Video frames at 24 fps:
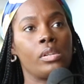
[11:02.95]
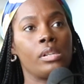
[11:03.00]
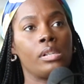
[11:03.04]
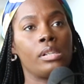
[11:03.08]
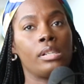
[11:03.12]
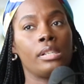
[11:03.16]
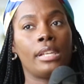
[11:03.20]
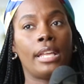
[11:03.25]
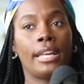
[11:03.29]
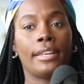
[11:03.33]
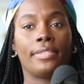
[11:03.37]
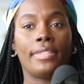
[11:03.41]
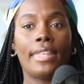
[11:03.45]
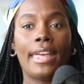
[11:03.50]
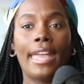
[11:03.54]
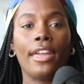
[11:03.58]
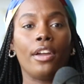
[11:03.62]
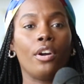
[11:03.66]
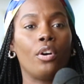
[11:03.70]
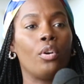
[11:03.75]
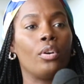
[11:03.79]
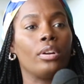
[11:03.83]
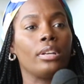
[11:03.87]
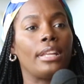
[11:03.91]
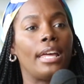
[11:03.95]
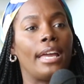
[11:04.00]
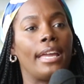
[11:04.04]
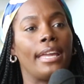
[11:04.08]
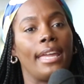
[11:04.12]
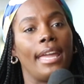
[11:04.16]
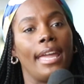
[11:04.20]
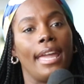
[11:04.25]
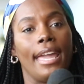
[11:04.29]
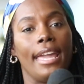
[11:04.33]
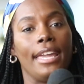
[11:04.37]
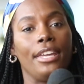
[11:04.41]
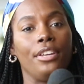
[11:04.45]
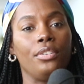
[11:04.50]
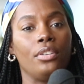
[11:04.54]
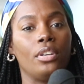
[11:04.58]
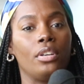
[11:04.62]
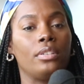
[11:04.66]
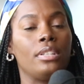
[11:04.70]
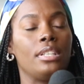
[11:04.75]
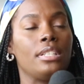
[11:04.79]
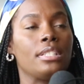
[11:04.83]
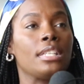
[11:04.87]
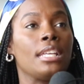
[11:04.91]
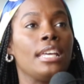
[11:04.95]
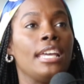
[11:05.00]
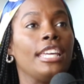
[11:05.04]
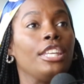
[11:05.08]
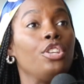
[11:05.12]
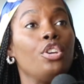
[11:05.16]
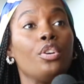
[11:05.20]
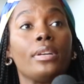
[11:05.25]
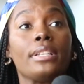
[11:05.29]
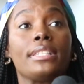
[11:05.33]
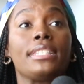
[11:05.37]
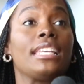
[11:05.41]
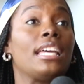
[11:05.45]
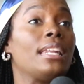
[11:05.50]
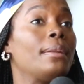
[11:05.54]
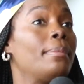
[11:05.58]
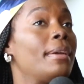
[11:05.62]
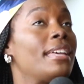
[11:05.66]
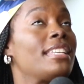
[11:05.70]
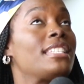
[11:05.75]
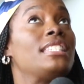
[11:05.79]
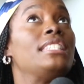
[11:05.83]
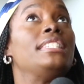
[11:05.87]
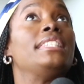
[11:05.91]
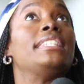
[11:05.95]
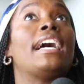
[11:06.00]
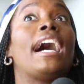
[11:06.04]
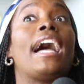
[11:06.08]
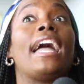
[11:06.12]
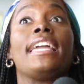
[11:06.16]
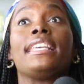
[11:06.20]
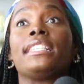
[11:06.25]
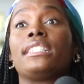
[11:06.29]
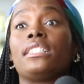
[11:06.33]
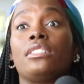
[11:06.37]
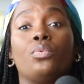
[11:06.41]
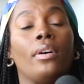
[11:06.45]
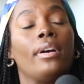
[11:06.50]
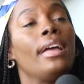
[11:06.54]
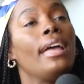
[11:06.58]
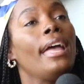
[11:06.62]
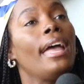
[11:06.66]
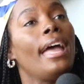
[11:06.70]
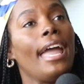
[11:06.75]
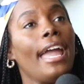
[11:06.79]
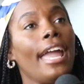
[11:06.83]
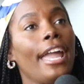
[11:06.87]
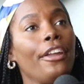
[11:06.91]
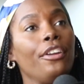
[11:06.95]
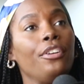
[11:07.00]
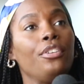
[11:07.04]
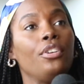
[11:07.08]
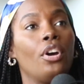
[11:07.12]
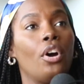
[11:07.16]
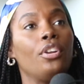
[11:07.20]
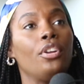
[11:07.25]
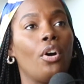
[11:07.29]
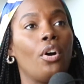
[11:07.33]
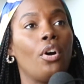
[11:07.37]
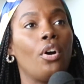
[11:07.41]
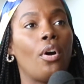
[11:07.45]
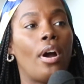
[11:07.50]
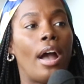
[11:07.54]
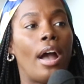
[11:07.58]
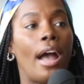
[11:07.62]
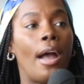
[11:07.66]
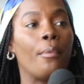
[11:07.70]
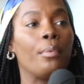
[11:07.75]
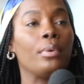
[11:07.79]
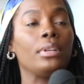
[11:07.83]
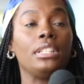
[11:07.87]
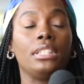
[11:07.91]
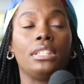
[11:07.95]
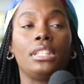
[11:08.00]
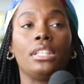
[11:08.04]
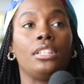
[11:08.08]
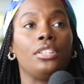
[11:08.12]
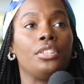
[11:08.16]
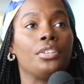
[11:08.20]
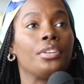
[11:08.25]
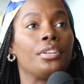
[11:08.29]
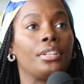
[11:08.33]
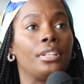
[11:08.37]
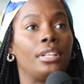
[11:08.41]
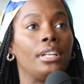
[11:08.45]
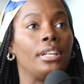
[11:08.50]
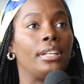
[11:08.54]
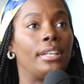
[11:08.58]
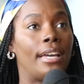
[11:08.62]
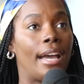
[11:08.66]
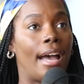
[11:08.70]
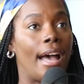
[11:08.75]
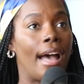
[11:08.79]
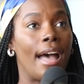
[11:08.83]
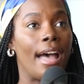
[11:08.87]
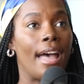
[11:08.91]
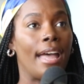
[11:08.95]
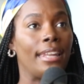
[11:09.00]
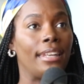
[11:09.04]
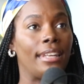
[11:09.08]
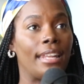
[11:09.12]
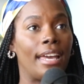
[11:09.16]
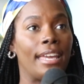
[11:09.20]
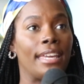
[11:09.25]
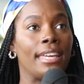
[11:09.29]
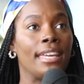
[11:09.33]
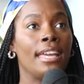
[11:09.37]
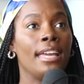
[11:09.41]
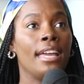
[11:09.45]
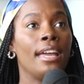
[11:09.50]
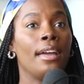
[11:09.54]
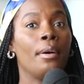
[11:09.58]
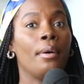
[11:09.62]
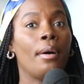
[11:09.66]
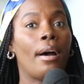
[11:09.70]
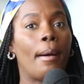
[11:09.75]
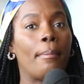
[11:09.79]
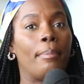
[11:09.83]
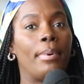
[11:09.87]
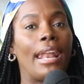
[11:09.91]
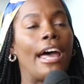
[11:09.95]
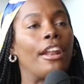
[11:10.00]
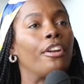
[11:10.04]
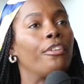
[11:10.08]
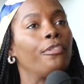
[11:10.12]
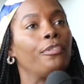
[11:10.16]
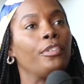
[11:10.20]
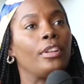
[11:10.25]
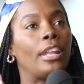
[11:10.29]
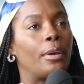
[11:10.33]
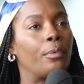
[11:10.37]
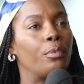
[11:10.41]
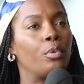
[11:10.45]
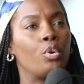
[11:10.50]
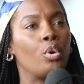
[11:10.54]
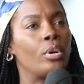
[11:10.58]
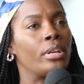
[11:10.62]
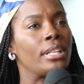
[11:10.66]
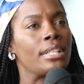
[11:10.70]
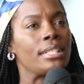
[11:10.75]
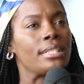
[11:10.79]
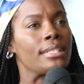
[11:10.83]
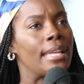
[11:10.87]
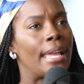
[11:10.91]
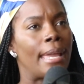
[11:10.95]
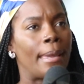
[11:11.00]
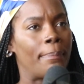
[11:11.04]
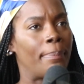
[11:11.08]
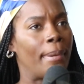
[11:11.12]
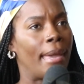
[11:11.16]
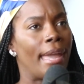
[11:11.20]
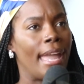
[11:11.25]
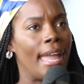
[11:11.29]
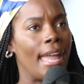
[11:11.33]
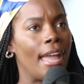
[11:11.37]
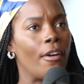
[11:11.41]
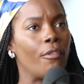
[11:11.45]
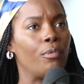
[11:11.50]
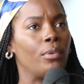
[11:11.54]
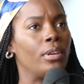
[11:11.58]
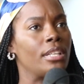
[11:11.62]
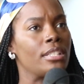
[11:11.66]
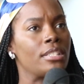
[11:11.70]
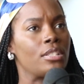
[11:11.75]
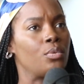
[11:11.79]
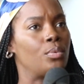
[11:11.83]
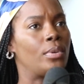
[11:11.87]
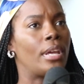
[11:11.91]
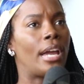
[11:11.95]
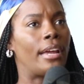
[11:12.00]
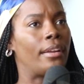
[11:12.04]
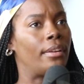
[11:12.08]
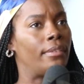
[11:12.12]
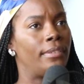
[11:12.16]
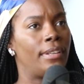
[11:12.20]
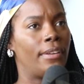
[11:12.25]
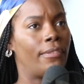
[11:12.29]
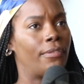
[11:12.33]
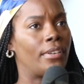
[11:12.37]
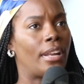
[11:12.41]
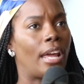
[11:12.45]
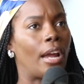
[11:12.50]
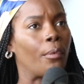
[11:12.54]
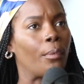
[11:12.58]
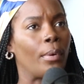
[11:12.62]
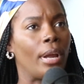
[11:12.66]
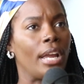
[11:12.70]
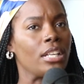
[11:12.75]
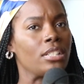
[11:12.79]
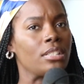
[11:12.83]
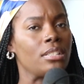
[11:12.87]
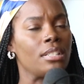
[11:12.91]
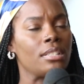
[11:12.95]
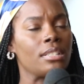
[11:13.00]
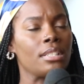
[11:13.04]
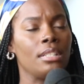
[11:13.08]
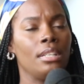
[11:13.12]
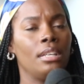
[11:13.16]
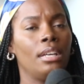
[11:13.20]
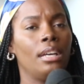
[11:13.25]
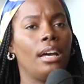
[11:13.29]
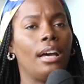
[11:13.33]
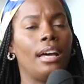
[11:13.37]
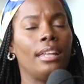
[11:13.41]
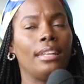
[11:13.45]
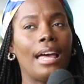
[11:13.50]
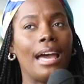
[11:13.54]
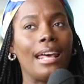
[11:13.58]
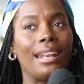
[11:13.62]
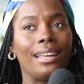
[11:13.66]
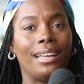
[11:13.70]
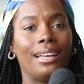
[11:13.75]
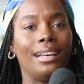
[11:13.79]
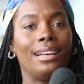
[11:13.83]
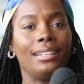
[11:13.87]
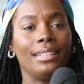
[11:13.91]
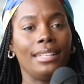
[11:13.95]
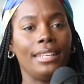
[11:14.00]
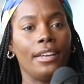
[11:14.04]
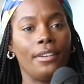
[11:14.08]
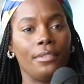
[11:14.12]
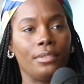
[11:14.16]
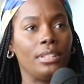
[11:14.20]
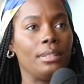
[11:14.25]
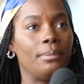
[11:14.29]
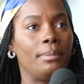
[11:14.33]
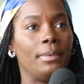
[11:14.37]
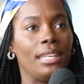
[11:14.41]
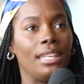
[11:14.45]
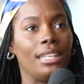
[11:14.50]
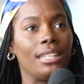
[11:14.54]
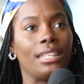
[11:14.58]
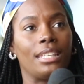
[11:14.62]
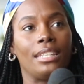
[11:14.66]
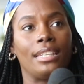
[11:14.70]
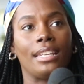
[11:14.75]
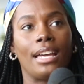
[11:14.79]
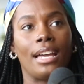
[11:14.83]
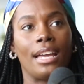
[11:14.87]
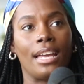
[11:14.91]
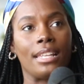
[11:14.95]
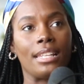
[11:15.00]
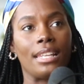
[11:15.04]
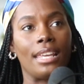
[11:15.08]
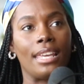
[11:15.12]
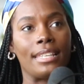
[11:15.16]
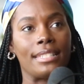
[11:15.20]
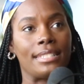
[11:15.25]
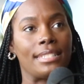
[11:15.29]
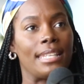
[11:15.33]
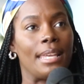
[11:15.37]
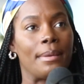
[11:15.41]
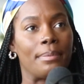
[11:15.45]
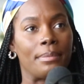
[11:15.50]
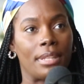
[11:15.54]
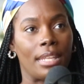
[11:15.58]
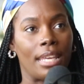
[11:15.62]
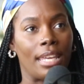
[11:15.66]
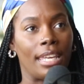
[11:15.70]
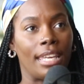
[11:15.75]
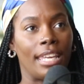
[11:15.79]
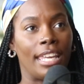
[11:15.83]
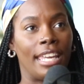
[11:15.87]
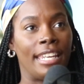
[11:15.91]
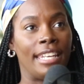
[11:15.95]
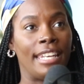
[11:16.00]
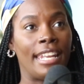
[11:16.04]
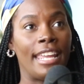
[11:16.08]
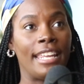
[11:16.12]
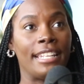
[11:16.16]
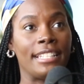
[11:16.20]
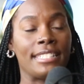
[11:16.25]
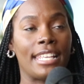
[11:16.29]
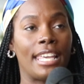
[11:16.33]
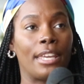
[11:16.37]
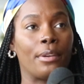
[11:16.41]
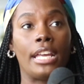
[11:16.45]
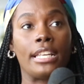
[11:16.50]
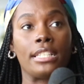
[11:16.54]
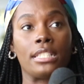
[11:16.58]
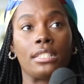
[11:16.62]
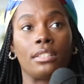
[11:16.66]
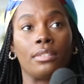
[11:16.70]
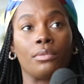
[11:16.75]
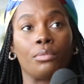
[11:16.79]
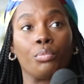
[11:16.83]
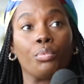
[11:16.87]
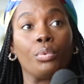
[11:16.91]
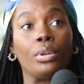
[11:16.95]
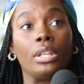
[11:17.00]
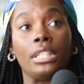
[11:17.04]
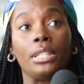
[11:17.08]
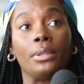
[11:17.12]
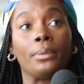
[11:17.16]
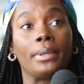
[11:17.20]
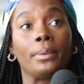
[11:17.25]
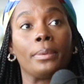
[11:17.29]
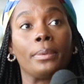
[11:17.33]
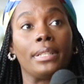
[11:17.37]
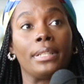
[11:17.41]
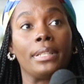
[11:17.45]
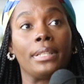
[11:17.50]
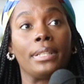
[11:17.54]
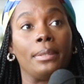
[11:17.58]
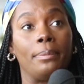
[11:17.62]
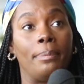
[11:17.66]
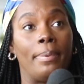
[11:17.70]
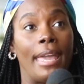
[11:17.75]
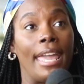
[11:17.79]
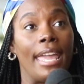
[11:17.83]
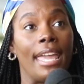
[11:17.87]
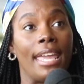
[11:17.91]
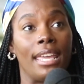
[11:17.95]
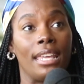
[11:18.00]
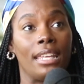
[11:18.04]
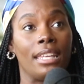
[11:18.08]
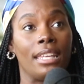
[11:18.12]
Like that, or like, hey, this, you could tell them as nice as you want. Hey, I really think you're a good guy. Like, but I don't feel like we're going in the same path. We're in two different directions. A lot of unhealthy men cannot accept that. And they take rejection really, really bad.